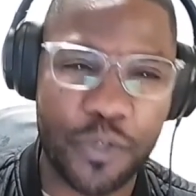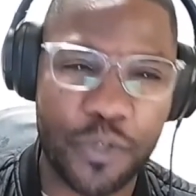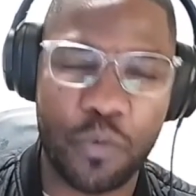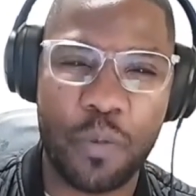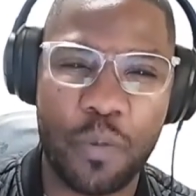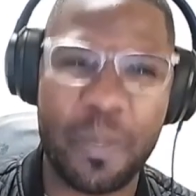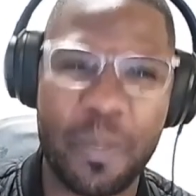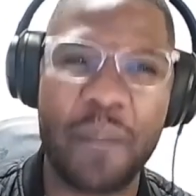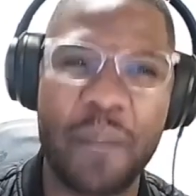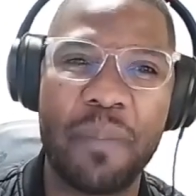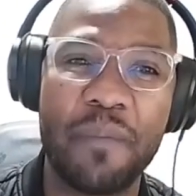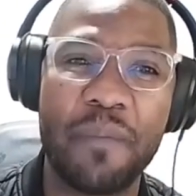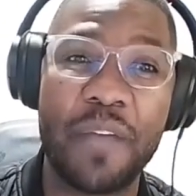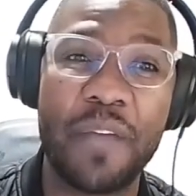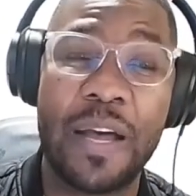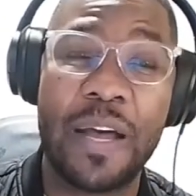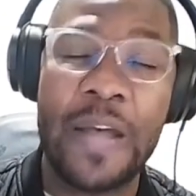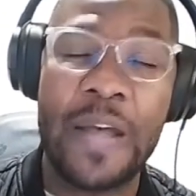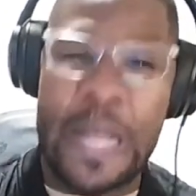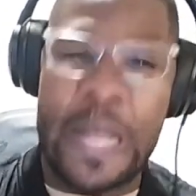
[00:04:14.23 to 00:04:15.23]
You remember
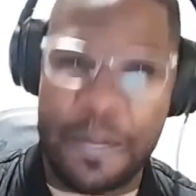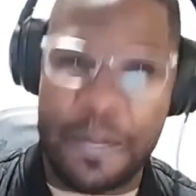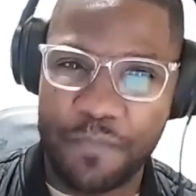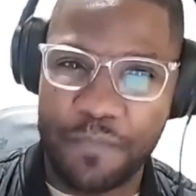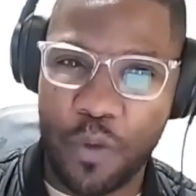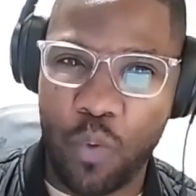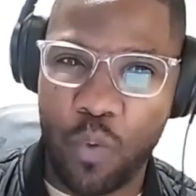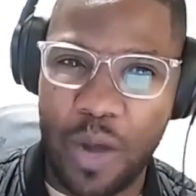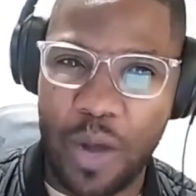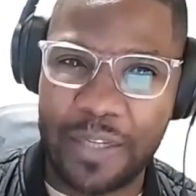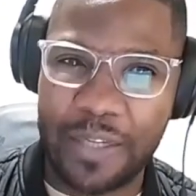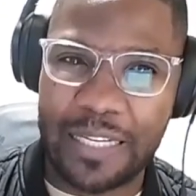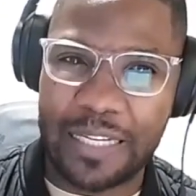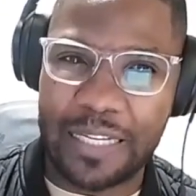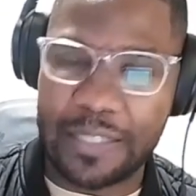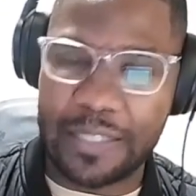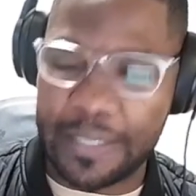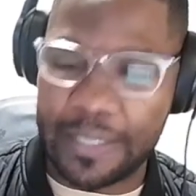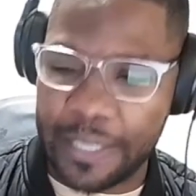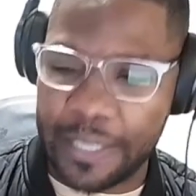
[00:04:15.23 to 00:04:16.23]
that the one
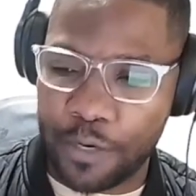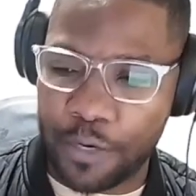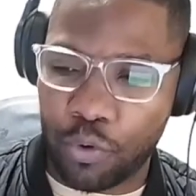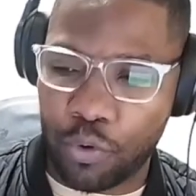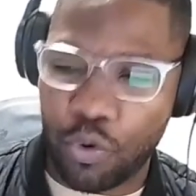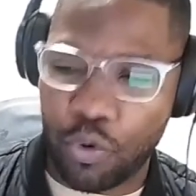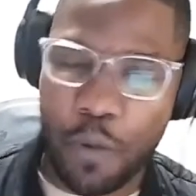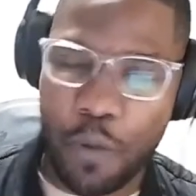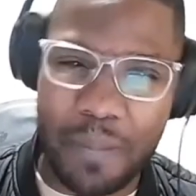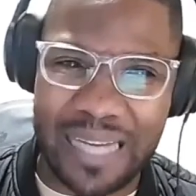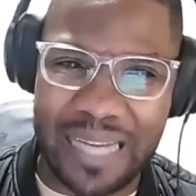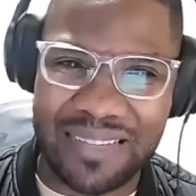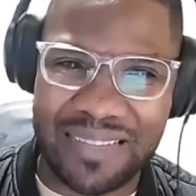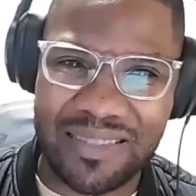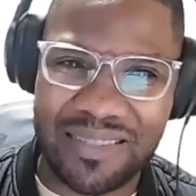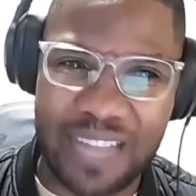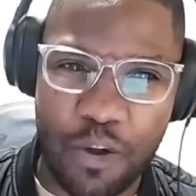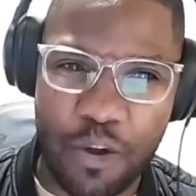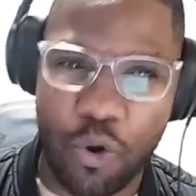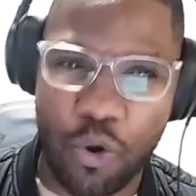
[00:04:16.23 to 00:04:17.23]
that
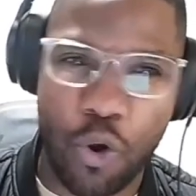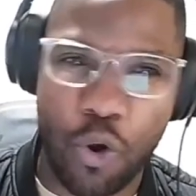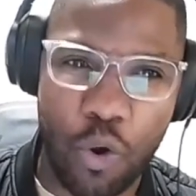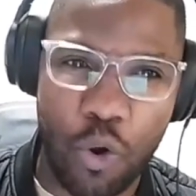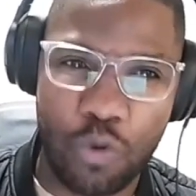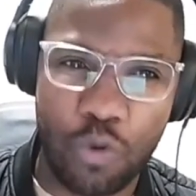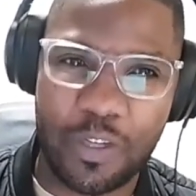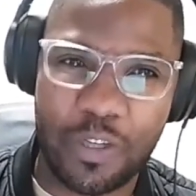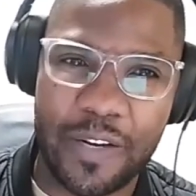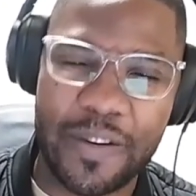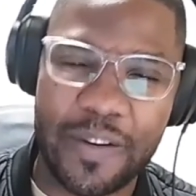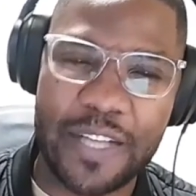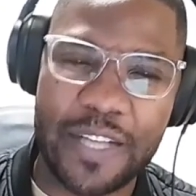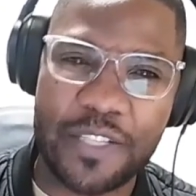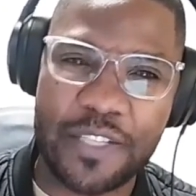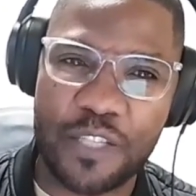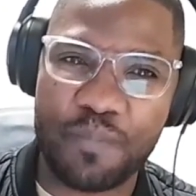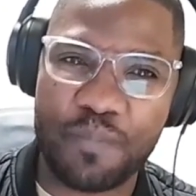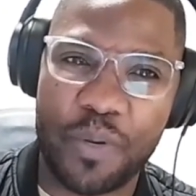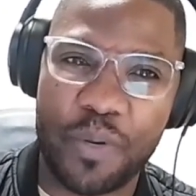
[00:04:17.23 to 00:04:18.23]
necromancer called the
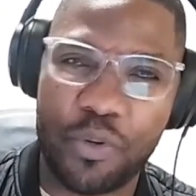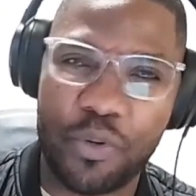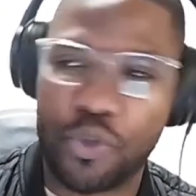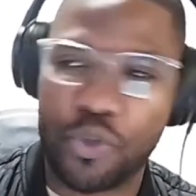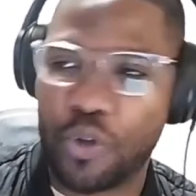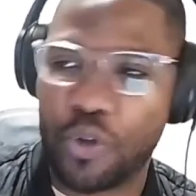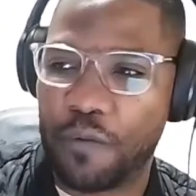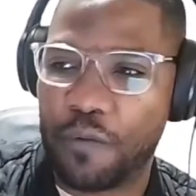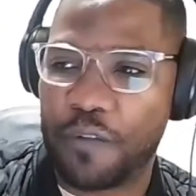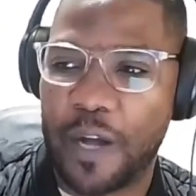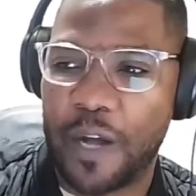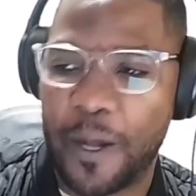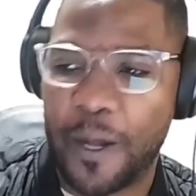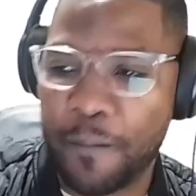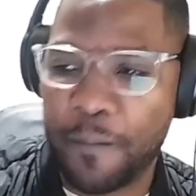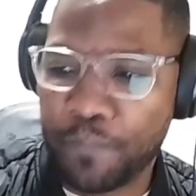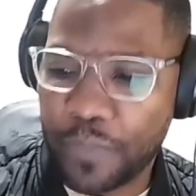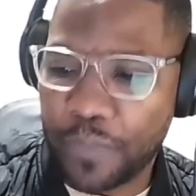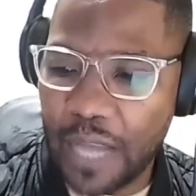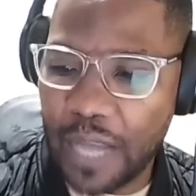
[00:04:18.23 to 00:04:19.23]
spirit of
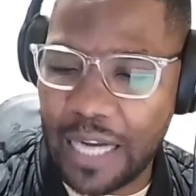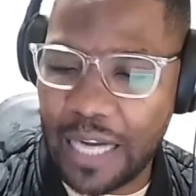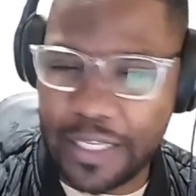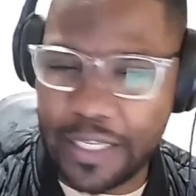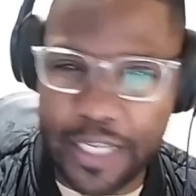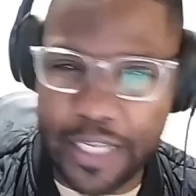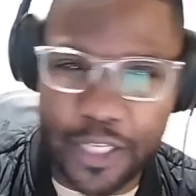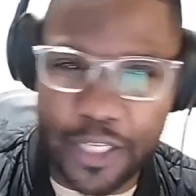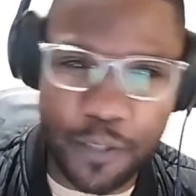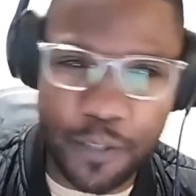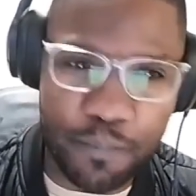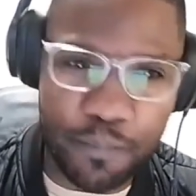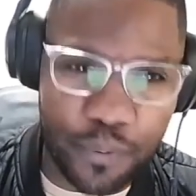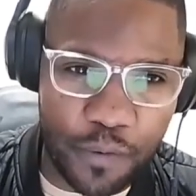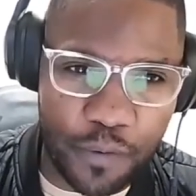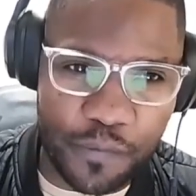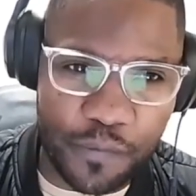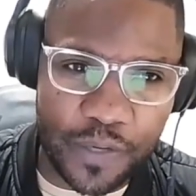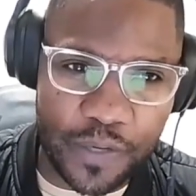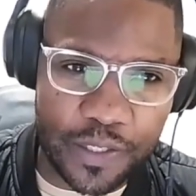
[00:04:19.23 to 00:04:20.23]
a, a dead
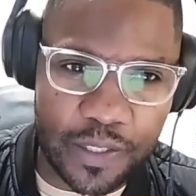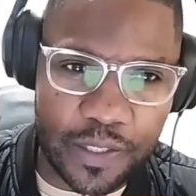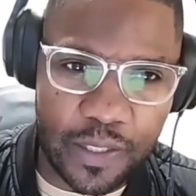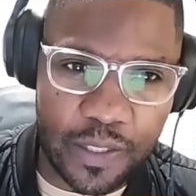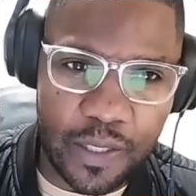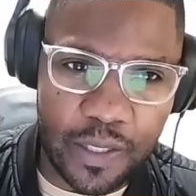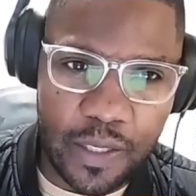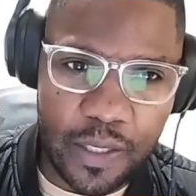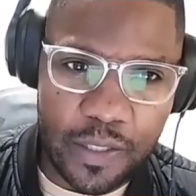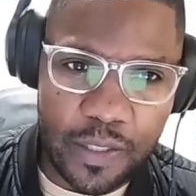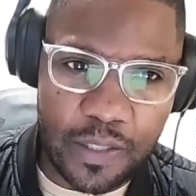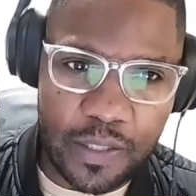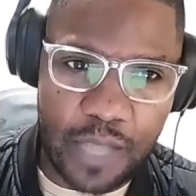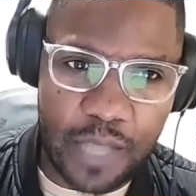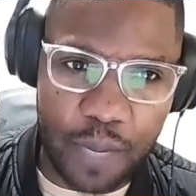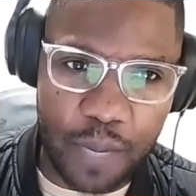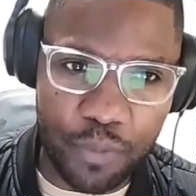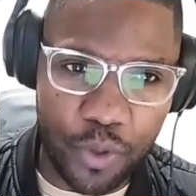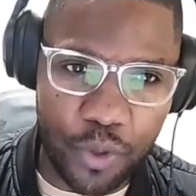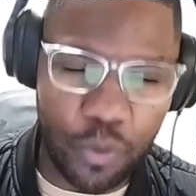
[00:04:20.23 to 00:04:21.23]
prophet
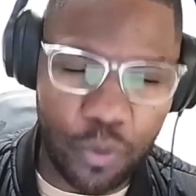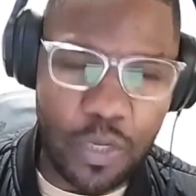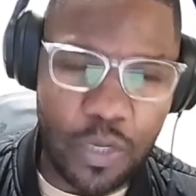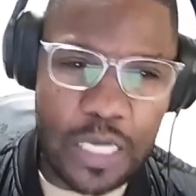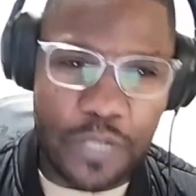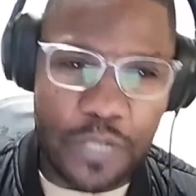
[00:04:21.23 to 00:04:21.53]
Samuel.